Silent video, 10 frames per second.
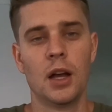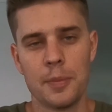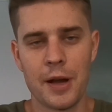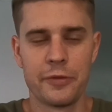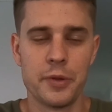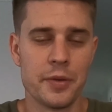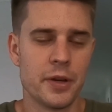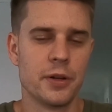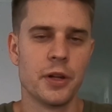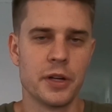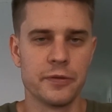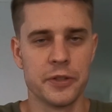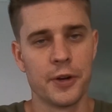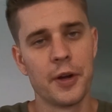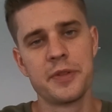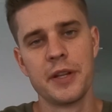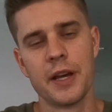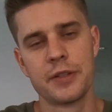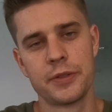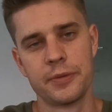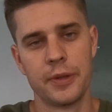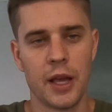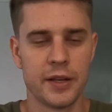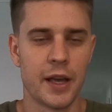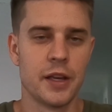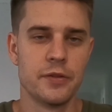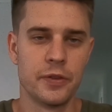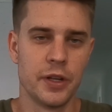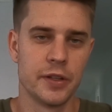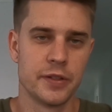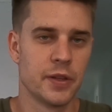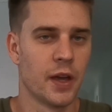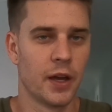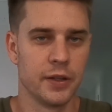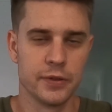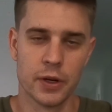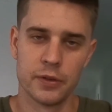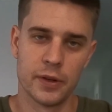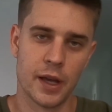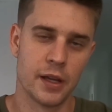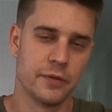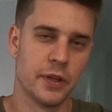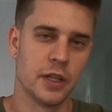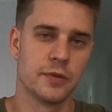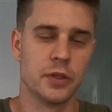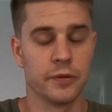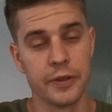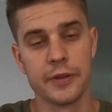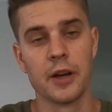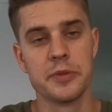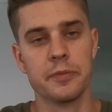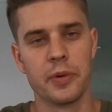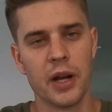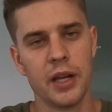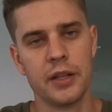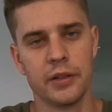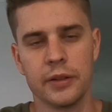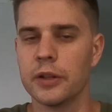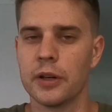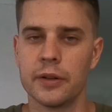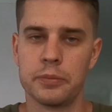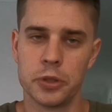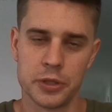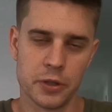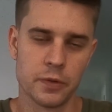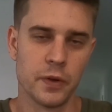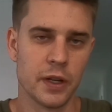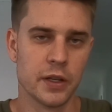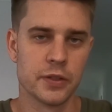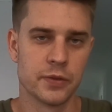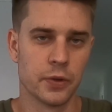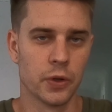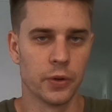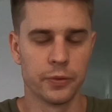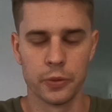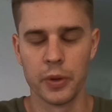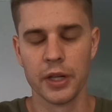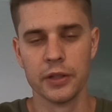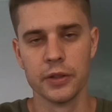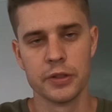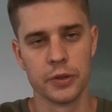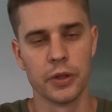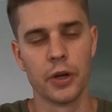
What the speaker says: apart from that, there are a lot of different types of dash and AN fittings. You've got AN fittings for different types of braid. You got push lock fittings for regular sort of